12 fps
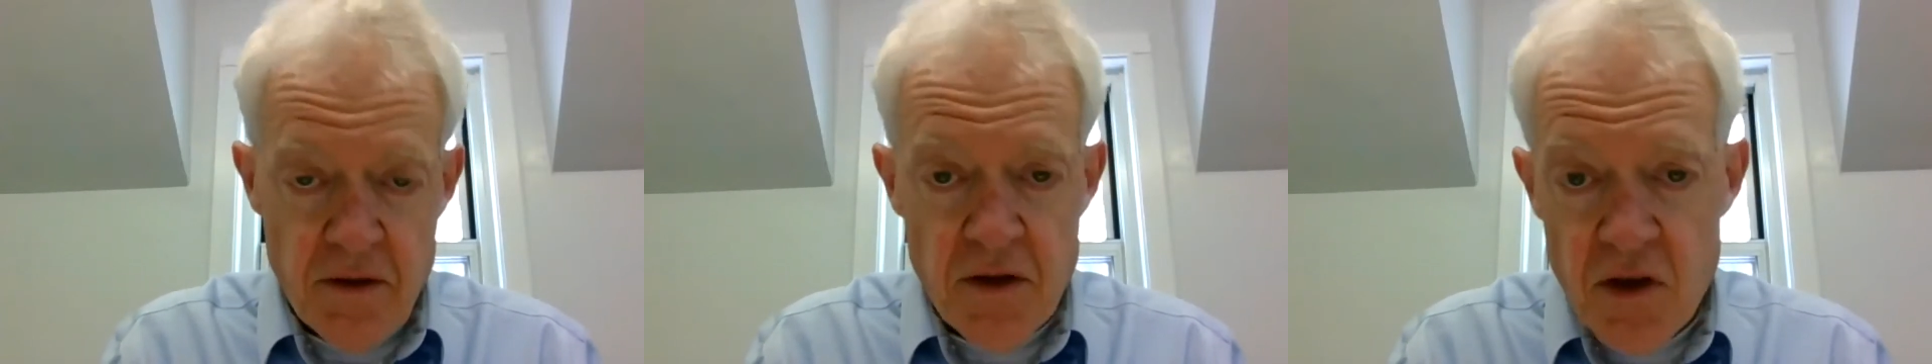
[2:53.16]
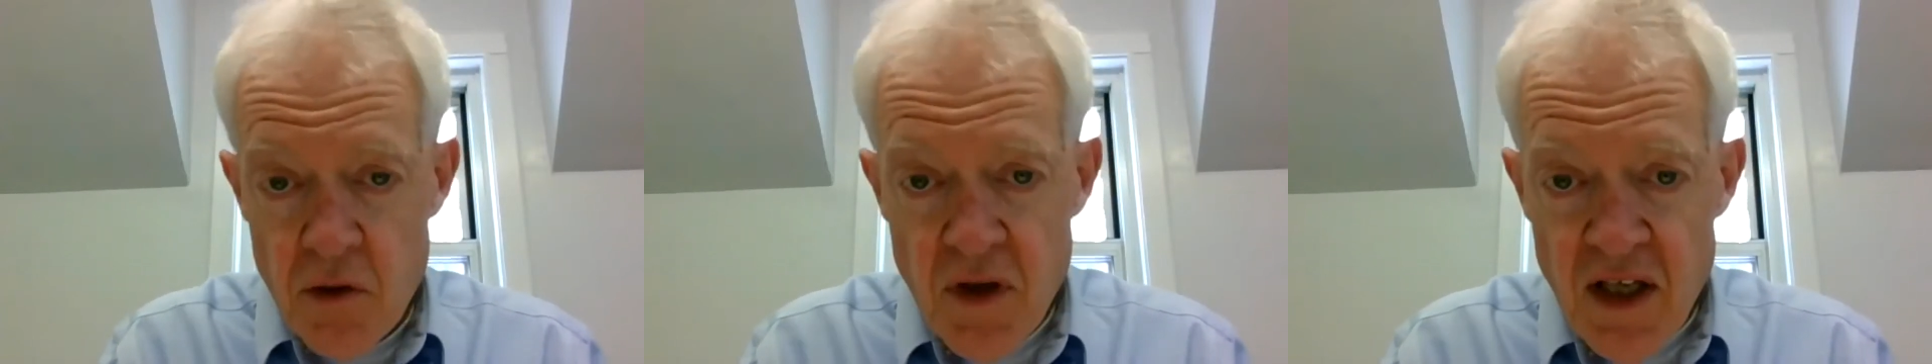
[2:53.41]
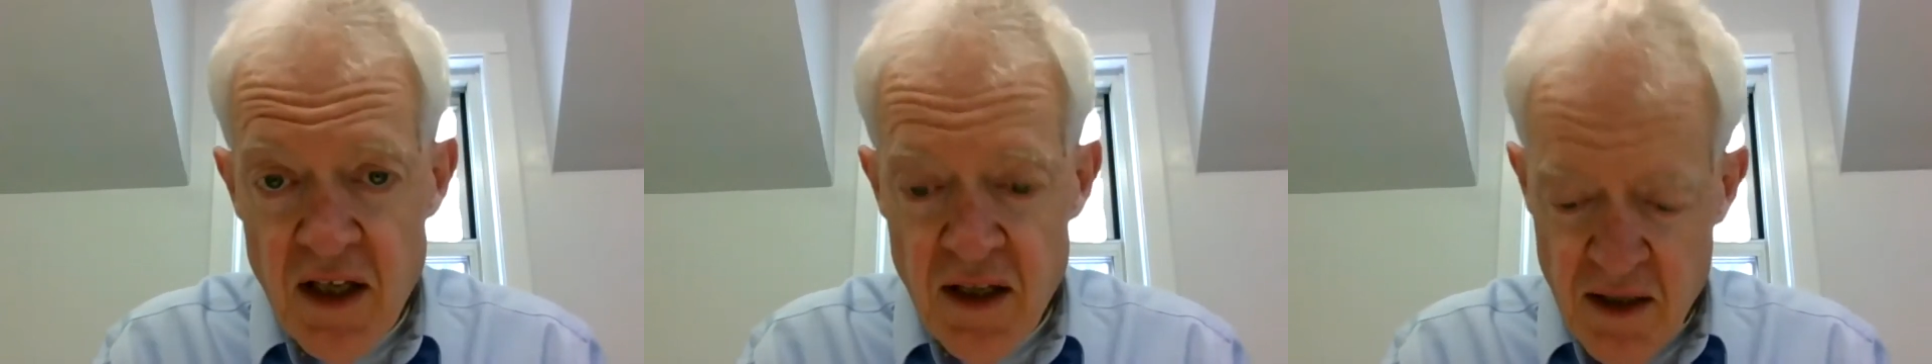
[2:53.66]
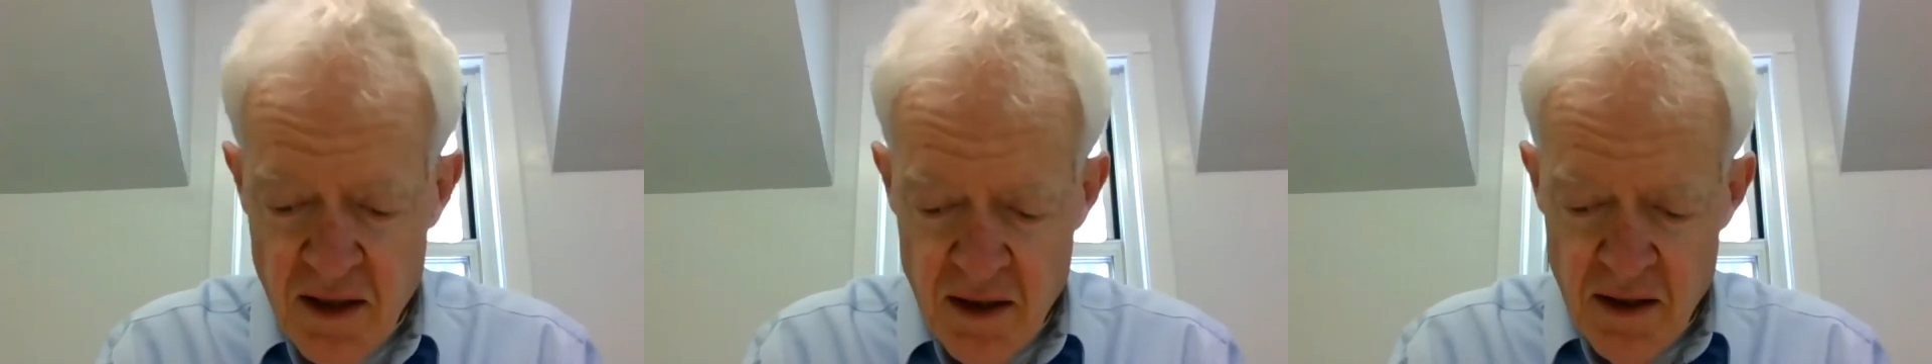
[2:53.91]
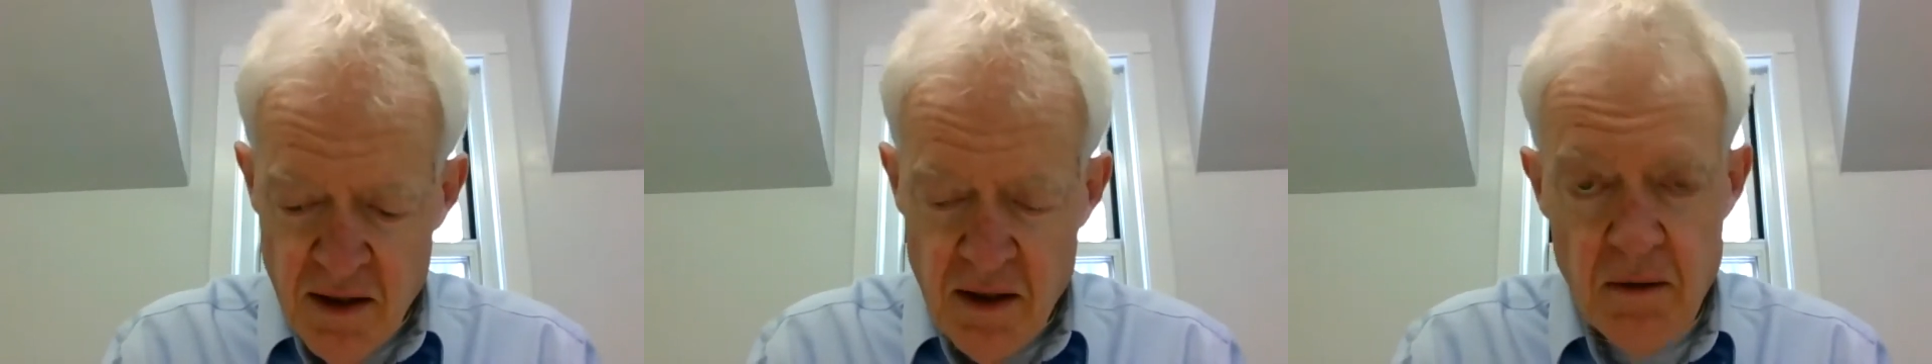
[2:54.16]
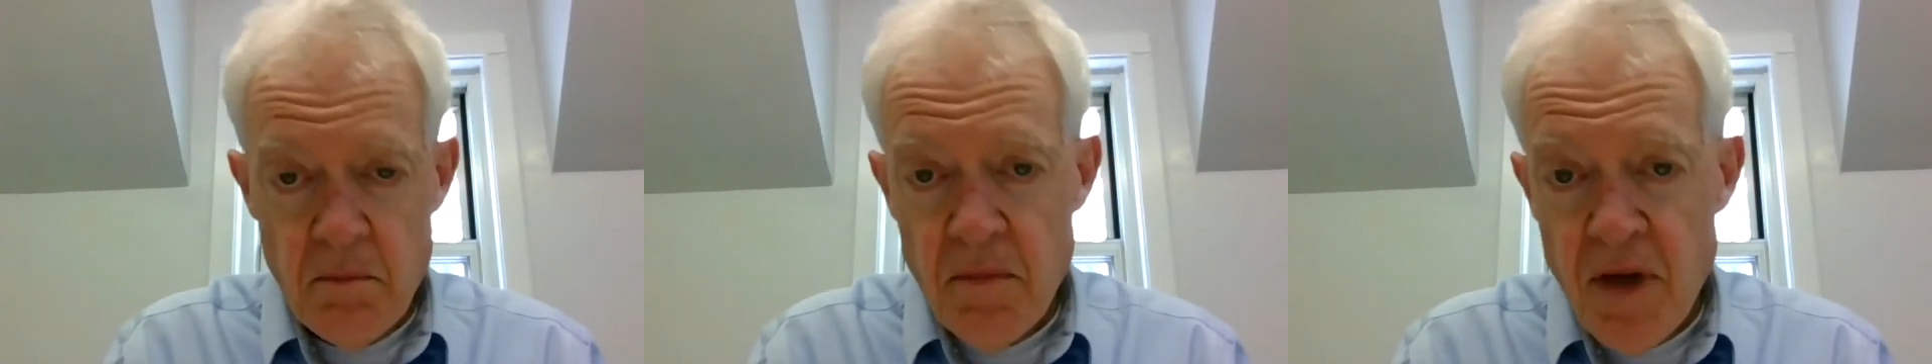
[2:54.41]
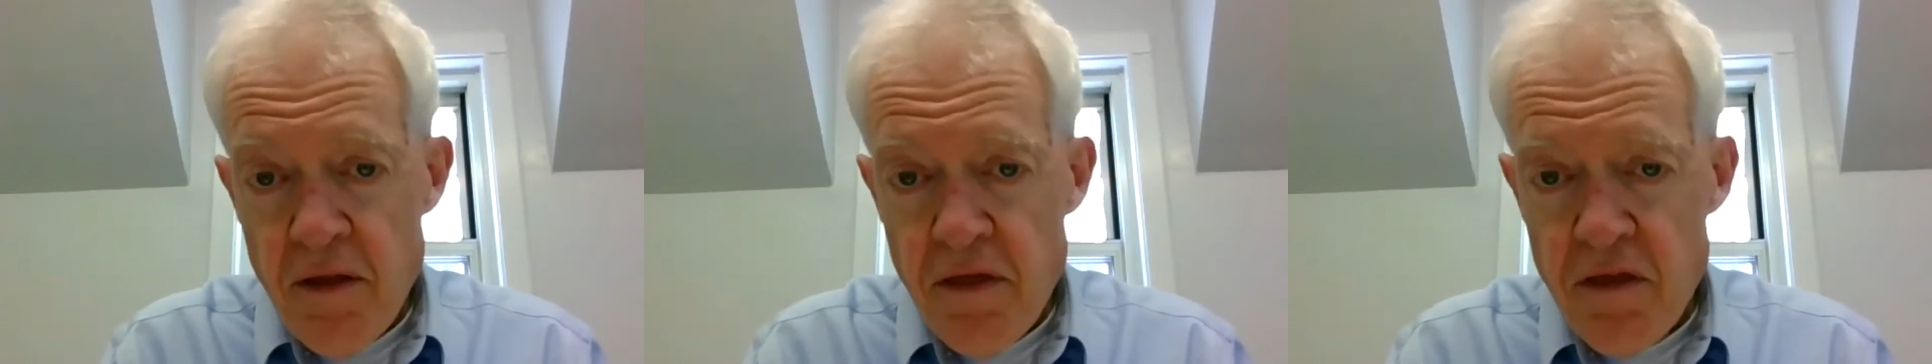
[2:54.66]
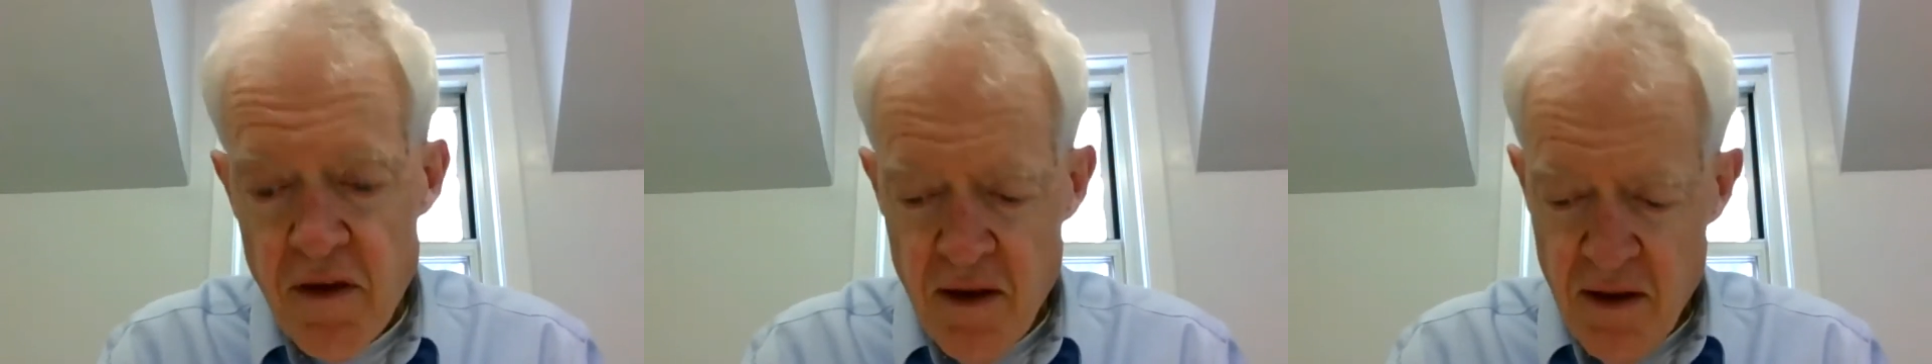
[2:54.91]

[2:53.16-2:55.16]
duty, myth,